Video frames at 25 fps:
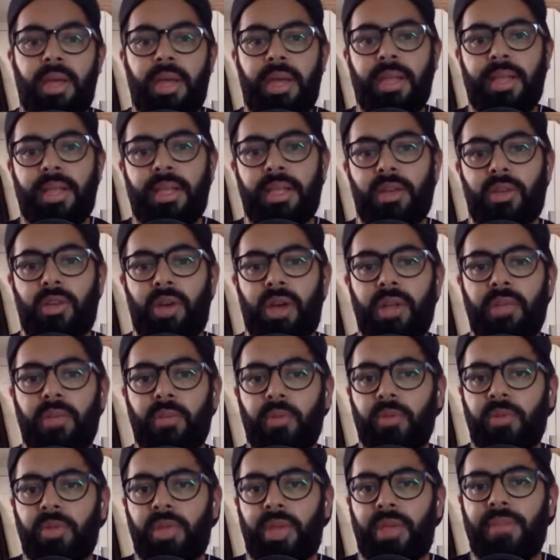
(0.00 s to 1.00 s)
in an
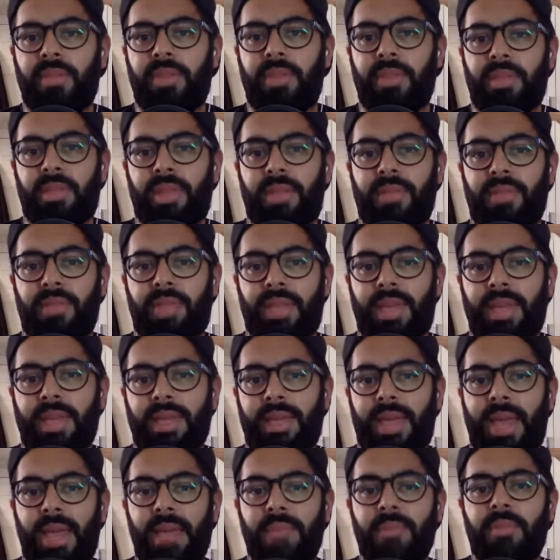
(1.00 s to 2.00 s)
incredible
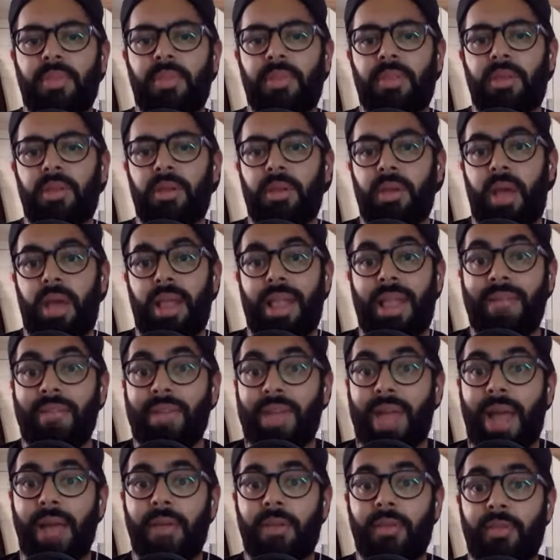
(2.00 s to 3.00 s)
78 games,
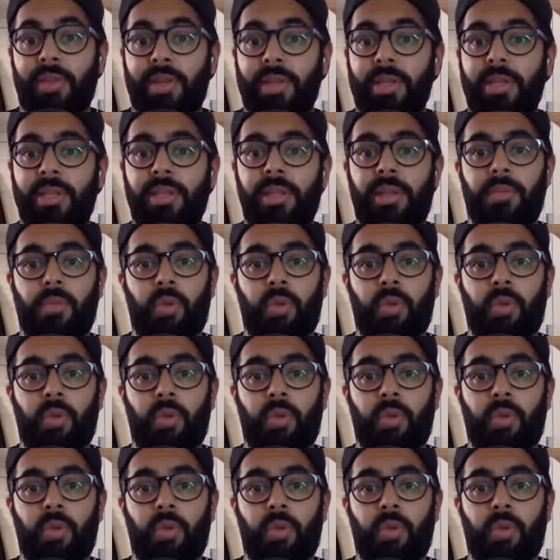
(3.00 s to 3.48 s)
11 caps for England.